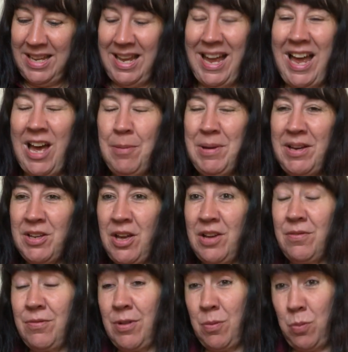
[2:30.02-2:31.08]
How about going
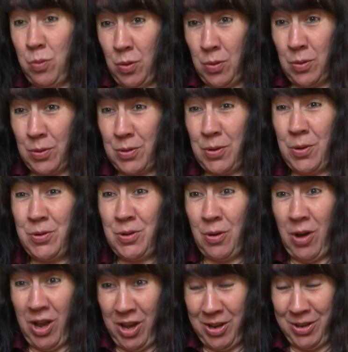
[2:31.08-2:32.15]
for a walk on your
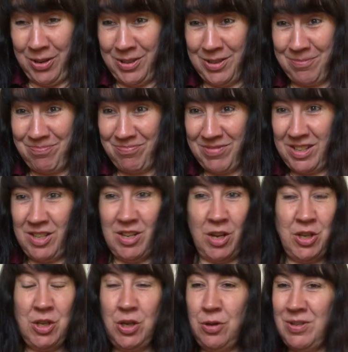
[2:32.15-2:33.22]
own?
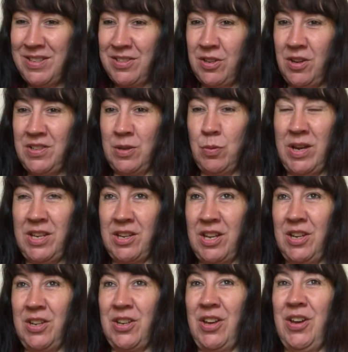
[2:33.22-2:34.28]
You deciding where you're
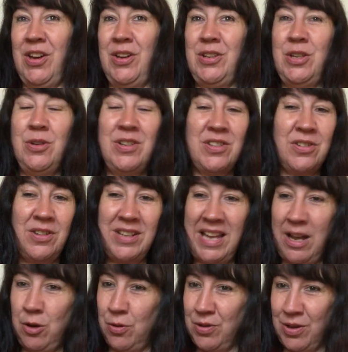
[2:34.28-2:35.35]
going to go, you deciding
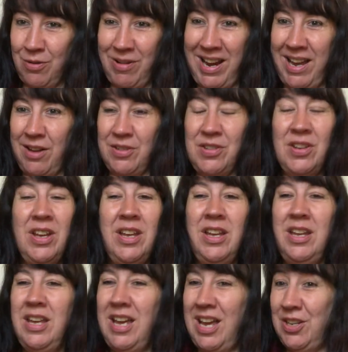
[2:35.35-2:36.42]
how long you're out,
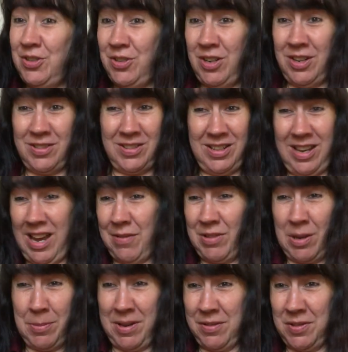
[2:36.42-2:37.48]
and just having
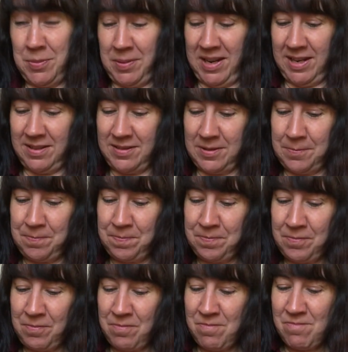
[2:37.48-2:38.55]
a bit of space.
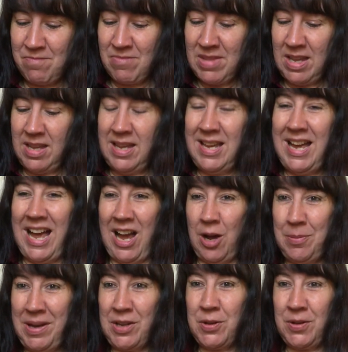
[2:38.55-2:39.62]
How
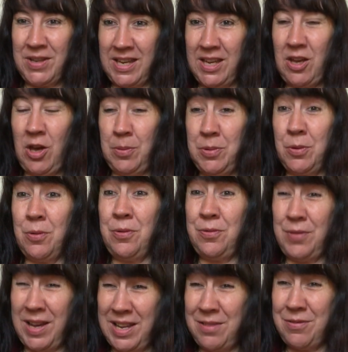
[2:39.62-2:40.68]
about cooking up your
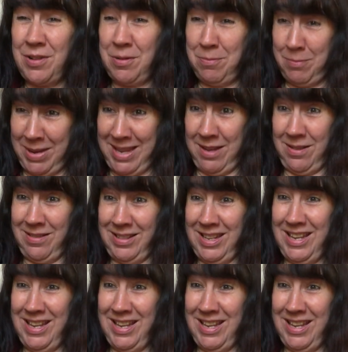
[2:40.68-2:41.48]
favourite meal?